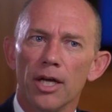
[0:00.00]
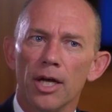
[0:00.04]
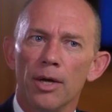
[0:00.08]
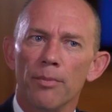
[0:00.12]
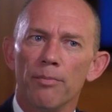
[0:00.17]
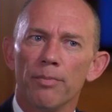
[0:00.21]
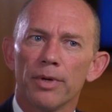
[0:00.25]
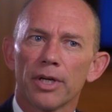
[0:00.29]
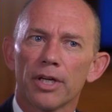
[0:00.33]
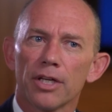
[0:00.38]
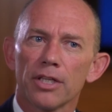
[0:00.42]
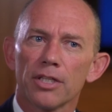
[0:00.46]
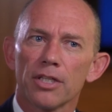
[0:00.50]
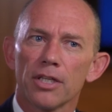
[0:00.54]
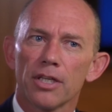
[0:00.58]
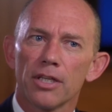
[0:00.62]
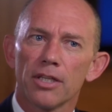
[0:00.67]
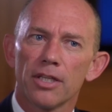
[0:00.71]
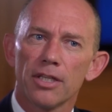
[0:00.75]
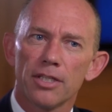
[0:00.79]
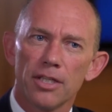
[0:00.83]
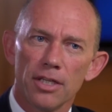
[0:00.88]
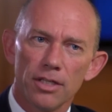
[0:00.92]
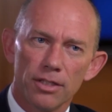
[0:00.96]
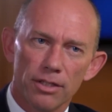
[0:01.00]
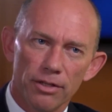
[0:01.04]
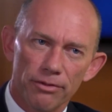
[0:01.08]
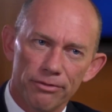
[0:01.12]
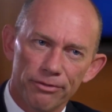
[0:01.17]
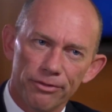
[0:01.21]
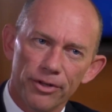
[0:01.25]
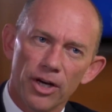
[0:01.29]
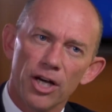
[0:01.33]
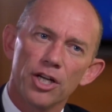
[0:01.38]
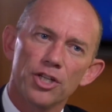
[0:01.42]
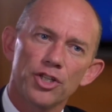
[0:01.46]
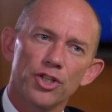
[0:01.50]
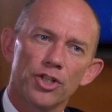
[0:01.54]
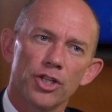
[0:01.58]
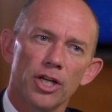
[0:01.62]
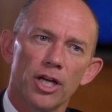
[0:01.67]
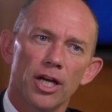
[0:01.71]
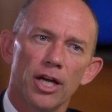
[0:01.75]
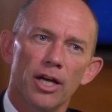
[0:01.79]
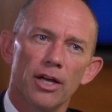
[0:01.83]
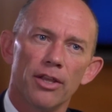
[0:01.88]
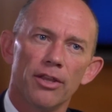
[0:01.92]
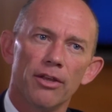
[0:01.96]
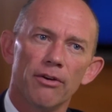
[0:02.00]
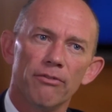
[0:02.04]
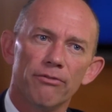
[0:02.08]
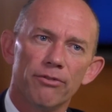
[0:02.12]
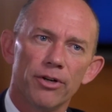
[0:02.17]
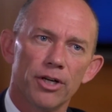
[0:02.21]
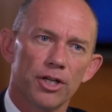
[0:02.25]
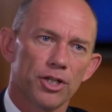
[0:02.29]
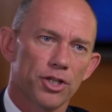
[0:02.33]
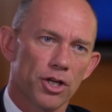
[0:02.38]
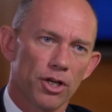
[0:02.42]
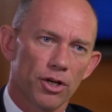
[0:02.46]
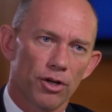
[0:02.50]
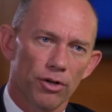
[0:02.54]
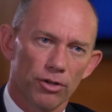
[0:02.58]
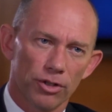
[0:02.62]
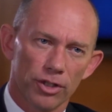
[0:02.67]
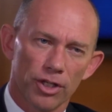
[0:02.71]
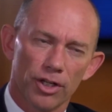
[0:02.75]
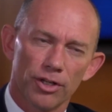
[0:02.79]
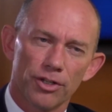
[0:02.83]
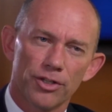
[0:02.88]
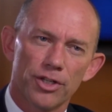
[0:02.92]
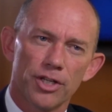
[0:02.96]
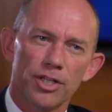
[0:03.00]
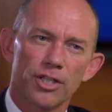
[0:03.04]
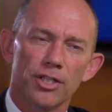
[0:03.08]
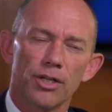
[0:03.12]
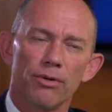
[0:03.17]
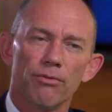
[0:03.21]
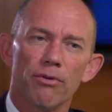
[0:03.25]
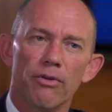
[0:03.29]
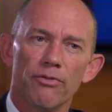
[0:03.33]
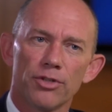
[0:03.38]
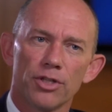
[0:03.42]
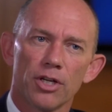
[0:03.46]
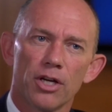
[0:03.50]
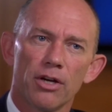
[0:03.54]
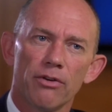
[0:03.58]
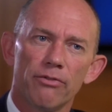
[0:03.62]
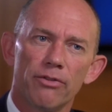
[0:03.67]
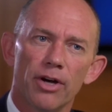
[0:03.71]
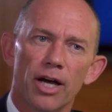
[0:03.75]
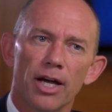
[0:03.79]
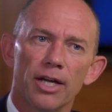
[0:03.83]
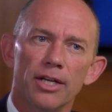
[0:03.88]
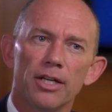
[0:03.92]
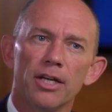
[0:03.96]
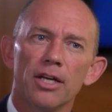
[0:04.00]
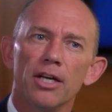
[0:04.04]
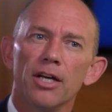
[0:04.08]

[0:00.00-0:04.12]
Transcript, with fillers: because this is the first year that virtually all countries that we've surveyed